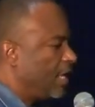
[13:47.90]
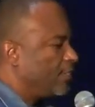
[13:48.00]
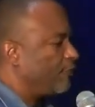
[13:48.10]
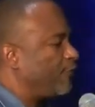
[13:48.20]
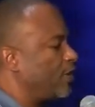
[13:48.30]

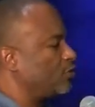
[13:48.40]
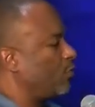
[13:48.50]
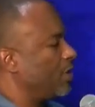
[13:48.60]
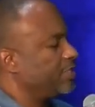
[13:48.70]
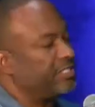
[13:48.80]
The first
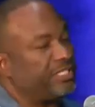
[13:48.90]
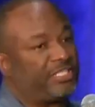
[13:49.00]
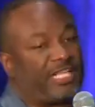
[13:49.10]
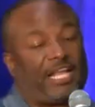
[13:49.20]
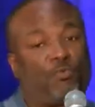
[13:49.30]
word, the, the
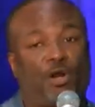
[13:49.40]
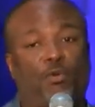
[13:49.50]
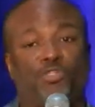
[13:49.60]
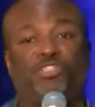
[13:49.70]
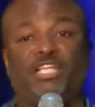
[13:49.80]
second word I
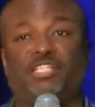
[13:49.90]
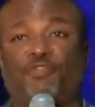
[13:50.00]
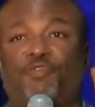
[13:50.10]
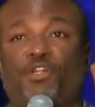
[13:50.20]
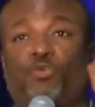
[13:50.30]
want you to see is the
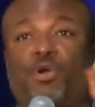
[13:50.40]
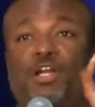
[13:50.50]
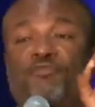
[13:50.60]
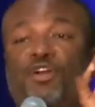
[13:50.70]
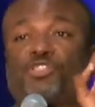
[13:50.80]
first word
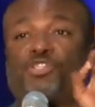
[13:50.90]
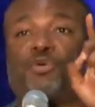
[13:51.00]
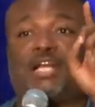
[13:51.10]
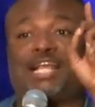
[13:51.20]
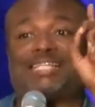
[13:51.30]
in verse 2,
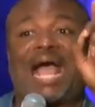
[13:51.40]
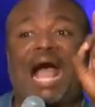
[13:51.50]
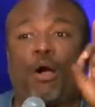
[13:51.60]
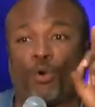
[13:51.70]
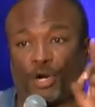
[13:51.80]
and that's
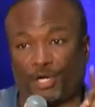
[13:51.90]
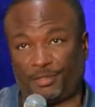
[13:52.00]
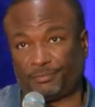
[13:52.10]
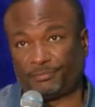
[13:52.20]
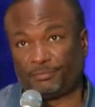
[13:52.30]
our.
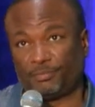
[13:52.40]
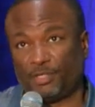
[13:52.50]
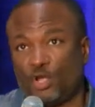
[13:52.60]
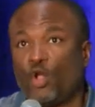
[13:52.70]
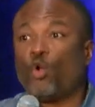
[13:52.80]

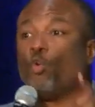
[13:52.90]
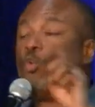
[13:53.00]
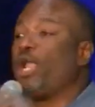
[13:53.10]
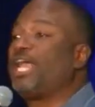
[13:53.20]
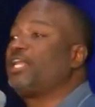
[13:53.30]

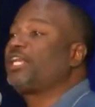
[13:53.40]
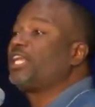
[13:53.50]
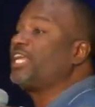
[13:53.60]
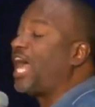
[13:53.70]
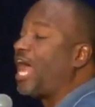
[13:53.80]
When
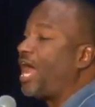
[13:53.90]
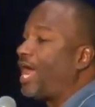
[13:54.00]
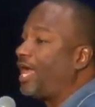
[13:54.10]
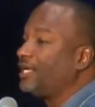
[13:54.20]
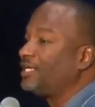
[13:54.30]

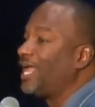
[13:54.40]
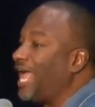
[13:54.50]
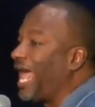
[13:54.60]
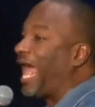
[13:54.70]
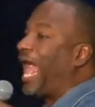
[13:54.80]
God,
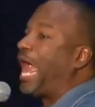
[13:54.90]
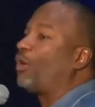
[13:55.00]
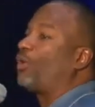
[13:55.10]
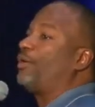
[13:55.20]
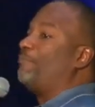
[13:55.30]

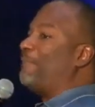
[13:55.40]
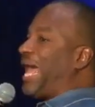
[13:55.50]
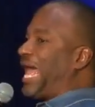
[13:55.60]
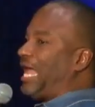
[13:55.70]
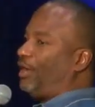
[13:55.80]
our
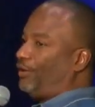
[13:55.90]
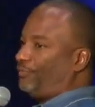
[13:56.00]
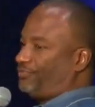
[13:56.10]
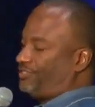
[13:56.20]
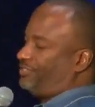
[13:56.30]

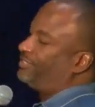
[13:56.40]
mouths,